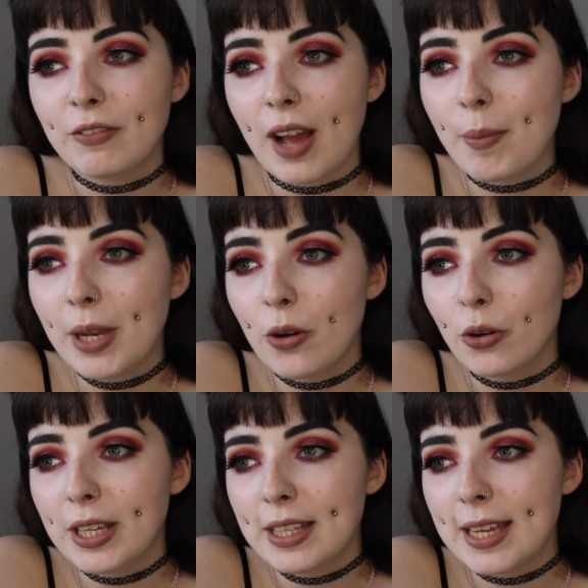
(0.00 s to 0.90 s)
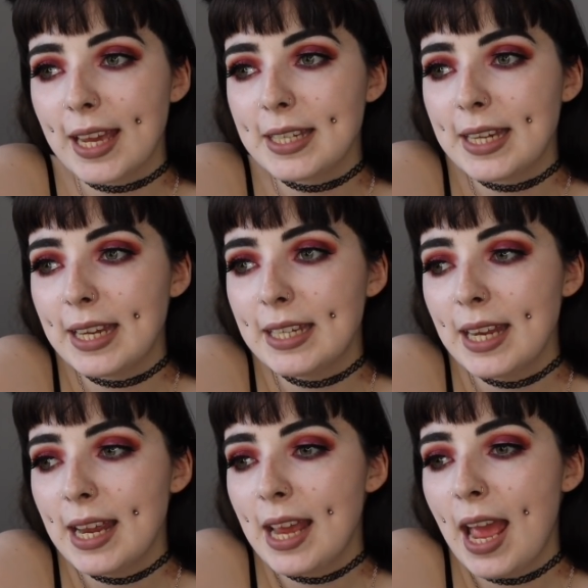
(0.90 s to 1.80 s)
family orientated,
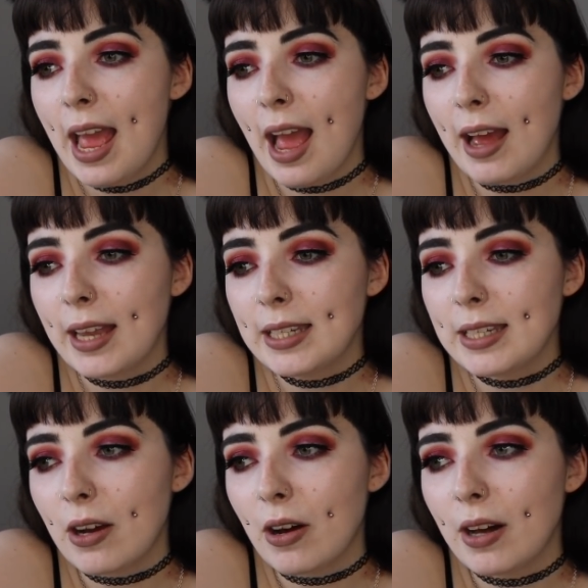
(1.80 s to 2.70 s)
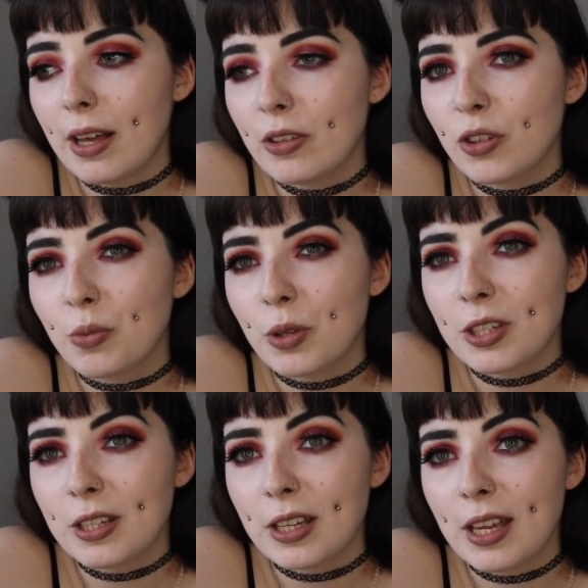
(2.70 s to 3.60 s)
and I just want
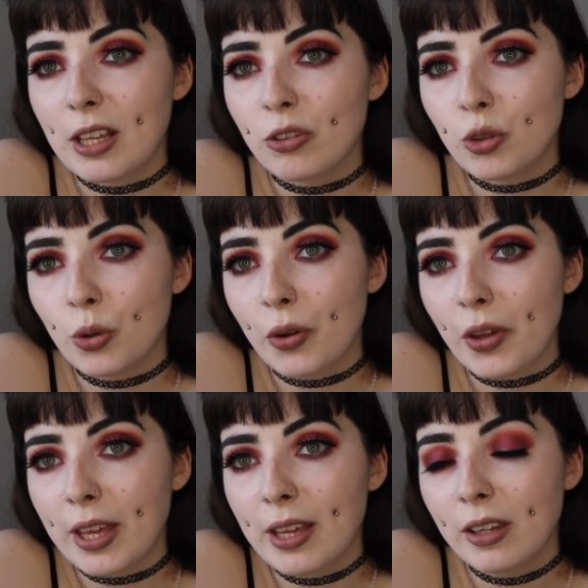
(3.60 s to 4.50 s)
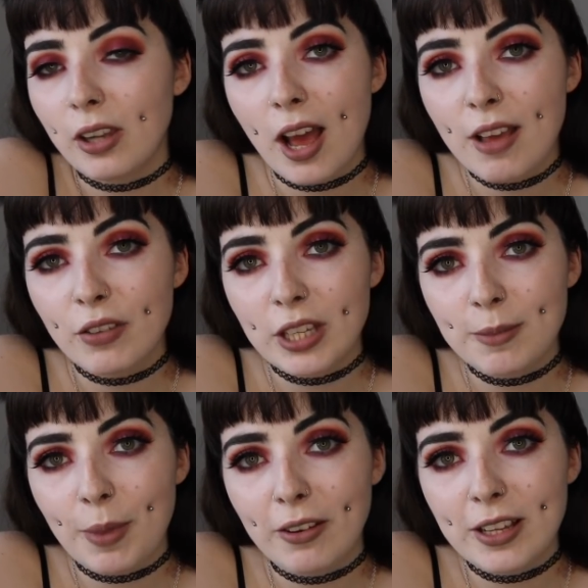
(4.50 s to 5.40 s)
to enjoy life and
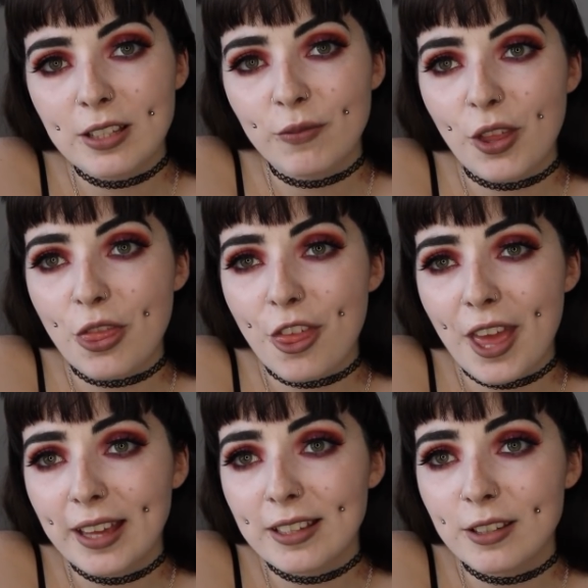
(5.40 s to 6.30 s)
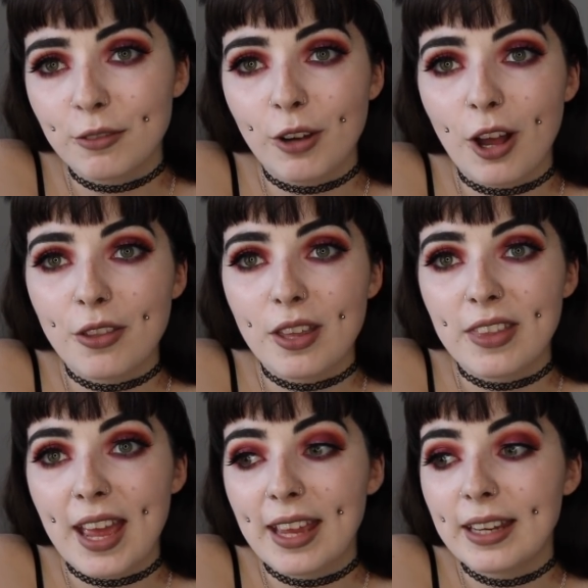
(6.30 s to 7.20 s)
experience fun things rather
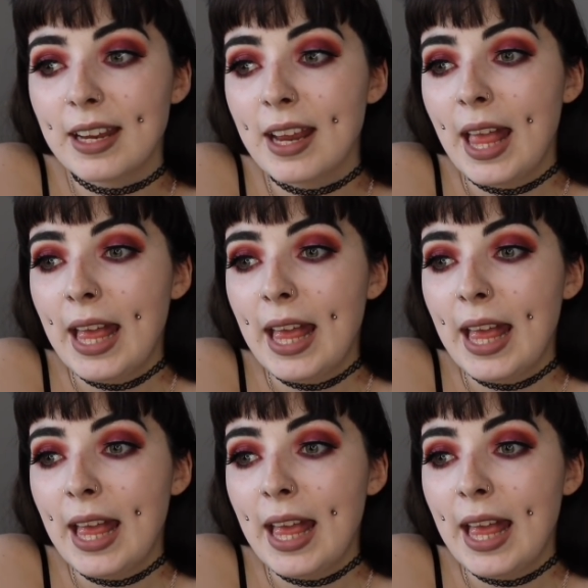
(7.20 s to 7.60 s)
than,